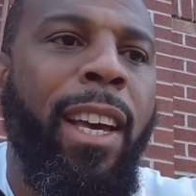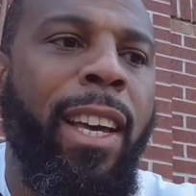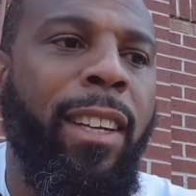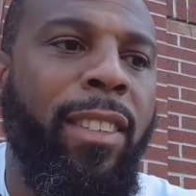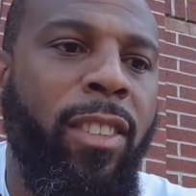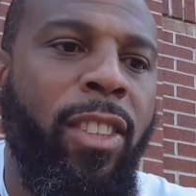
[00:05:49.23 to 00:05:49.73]

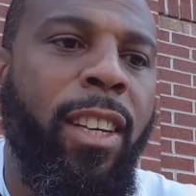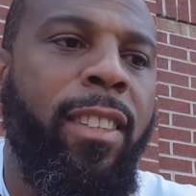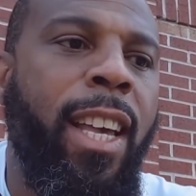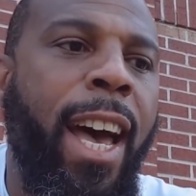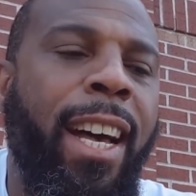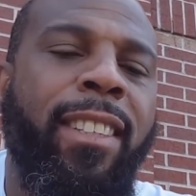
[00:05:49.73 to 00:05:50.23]
is
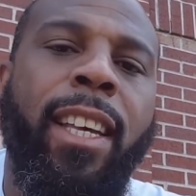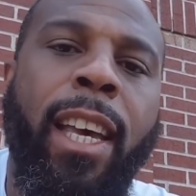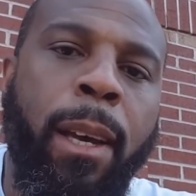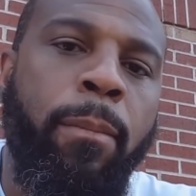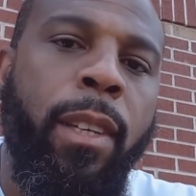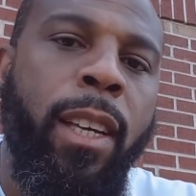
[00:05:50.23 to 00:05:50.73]
just as
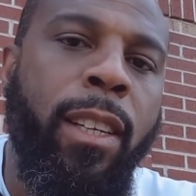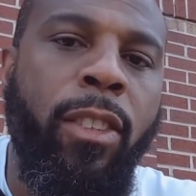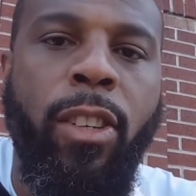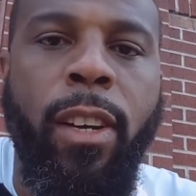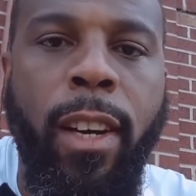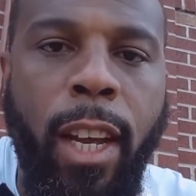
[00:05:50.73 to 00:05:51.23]
empty and
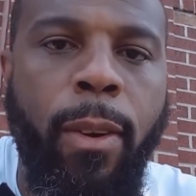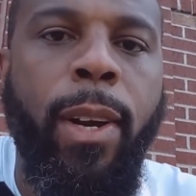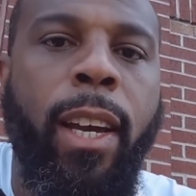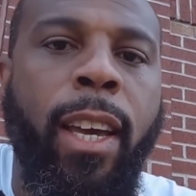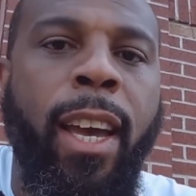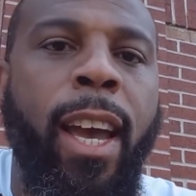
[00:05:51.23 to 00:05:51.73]

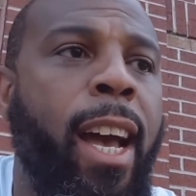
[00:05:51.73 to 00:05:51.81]
generic